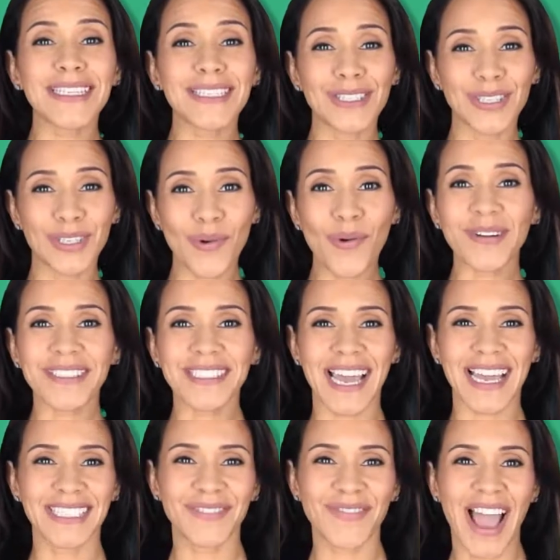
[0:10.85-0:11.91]
is your
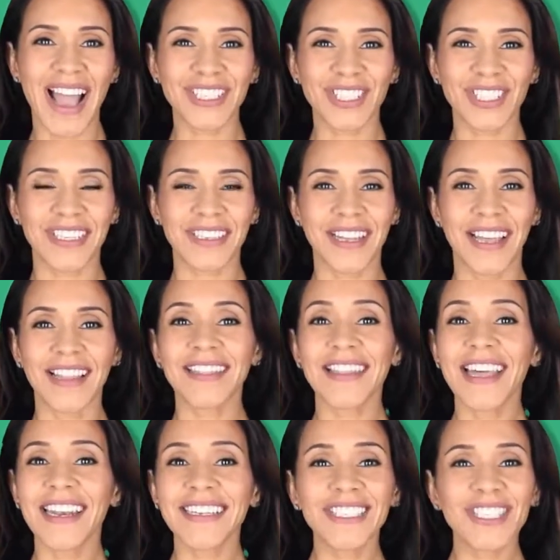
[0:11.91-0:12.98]
satisfaction.
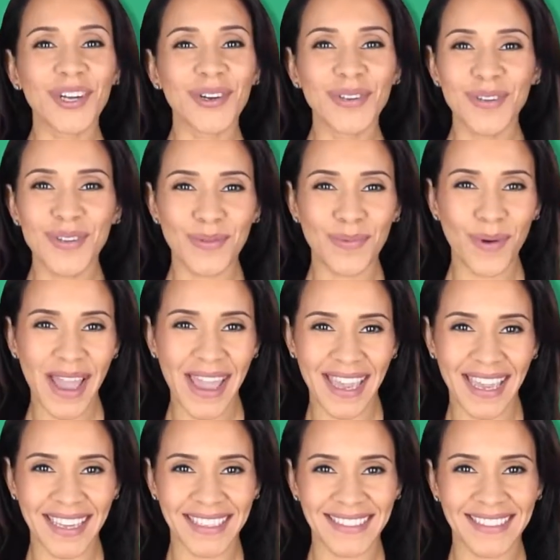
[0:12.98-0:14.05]
Let us show you the
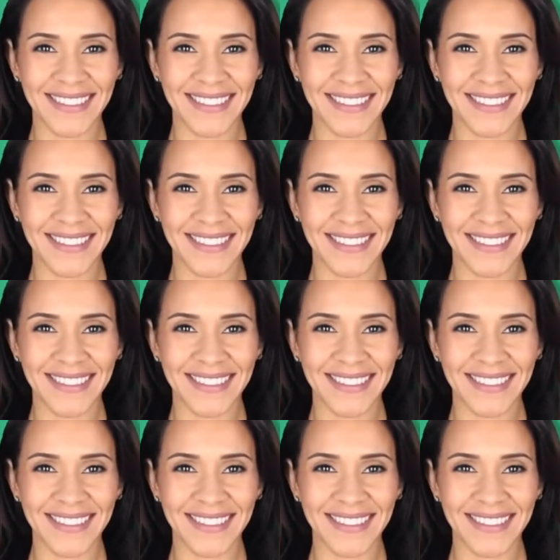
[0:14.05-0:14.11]
way.